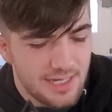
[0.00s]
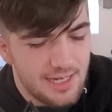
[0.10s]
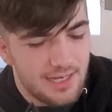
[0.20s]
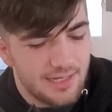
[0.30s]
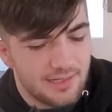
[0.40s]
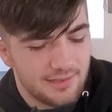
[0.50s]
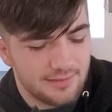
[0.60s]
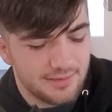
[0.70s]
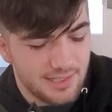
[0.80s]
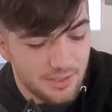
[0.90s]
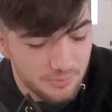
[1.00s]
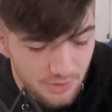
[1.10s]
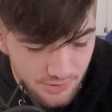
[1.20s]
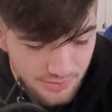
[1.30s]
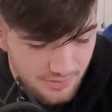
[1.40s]
and they
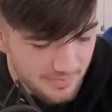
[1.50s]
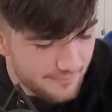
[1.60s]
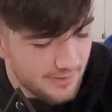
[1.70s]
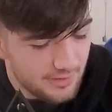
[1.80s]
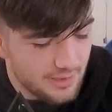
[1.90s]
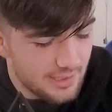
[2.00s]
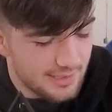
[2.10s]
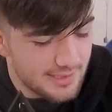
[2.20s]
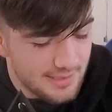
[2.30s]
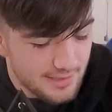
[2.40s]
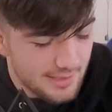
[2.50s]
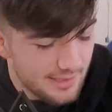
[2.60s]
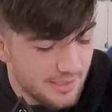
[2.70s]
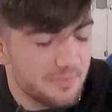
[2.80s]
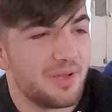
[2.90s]
rolled through and my finger got stuck in it,
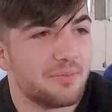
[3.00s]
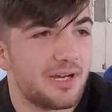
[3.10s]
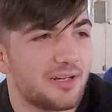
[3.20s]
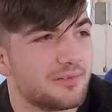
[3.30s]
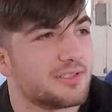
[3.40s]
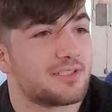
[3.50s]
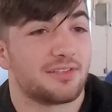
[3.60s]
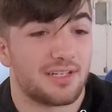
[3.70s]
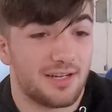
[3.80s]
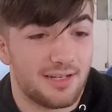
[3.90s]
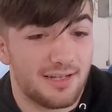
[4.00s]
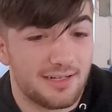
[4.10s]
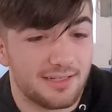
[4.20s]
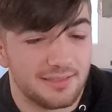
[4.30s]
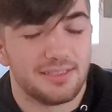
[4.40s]
like bent backwards. I was like, ah.